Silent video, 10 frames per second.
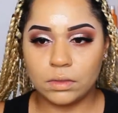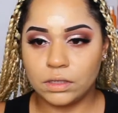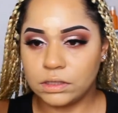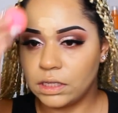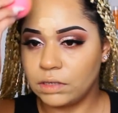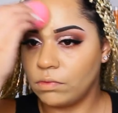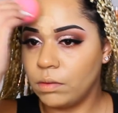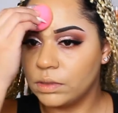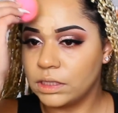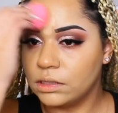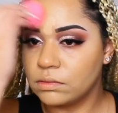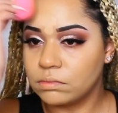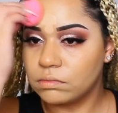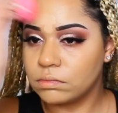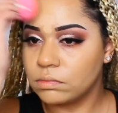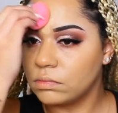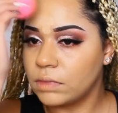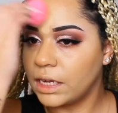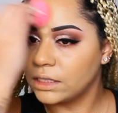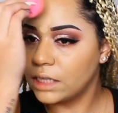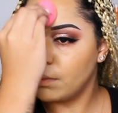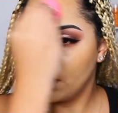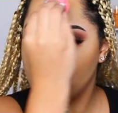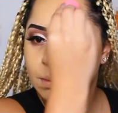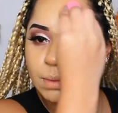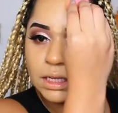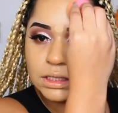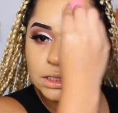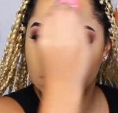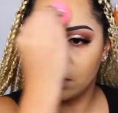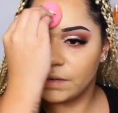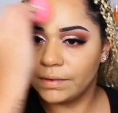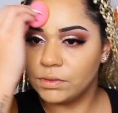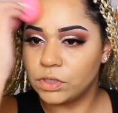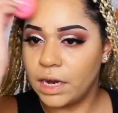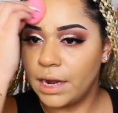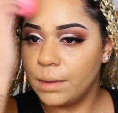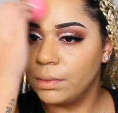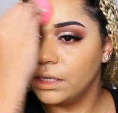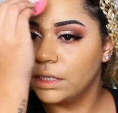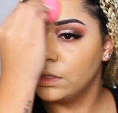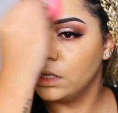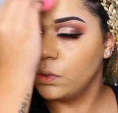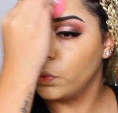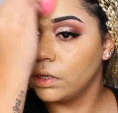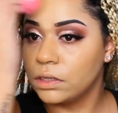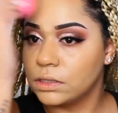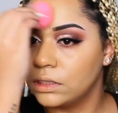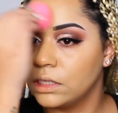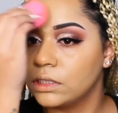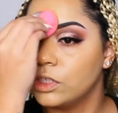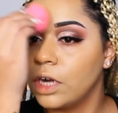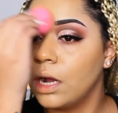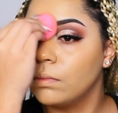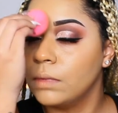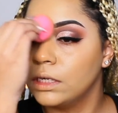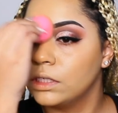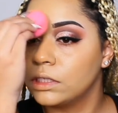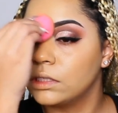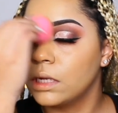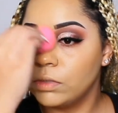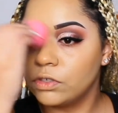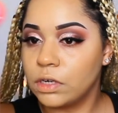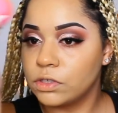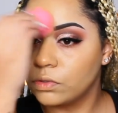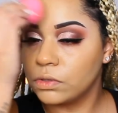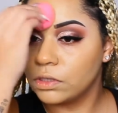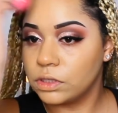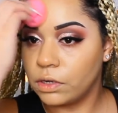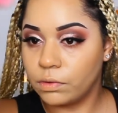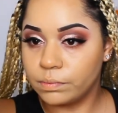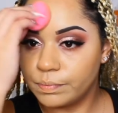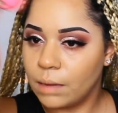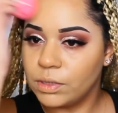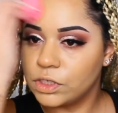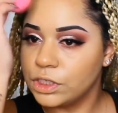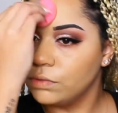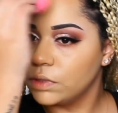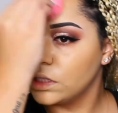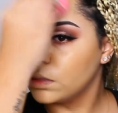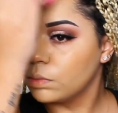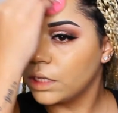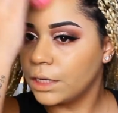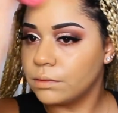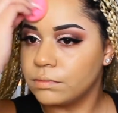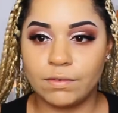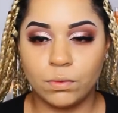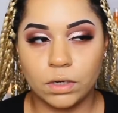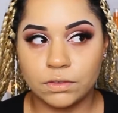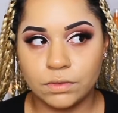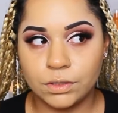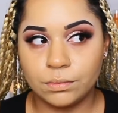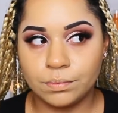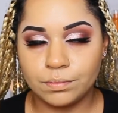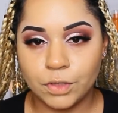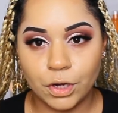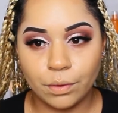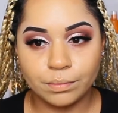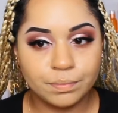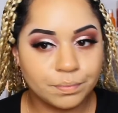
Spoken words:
There's nothing wrong with it. Like, it's not the best concealer I've ever tried, but it works. It does the job, and it's from the drugstore, so how much can you really complain if it works for you, you know?